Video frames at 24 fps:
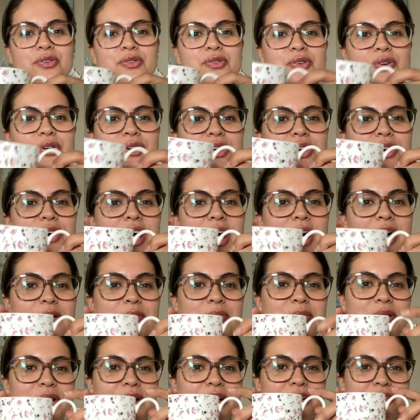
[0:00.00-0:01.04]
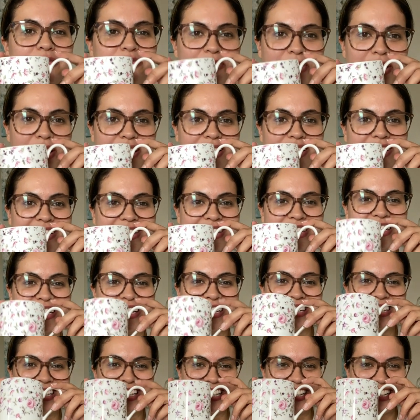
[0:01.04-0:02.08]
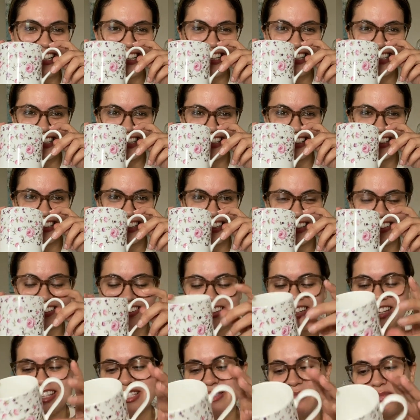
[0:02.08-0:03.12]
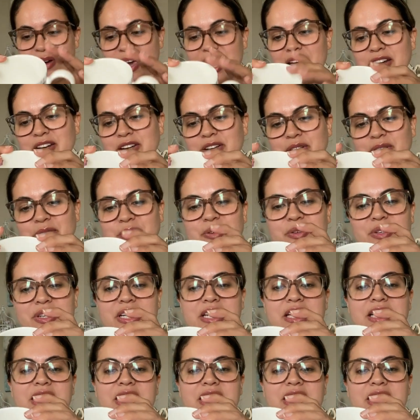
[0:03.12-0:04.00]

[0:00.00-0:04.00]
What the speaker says: Royal Albert mug. Isn't it cute? It's brand new.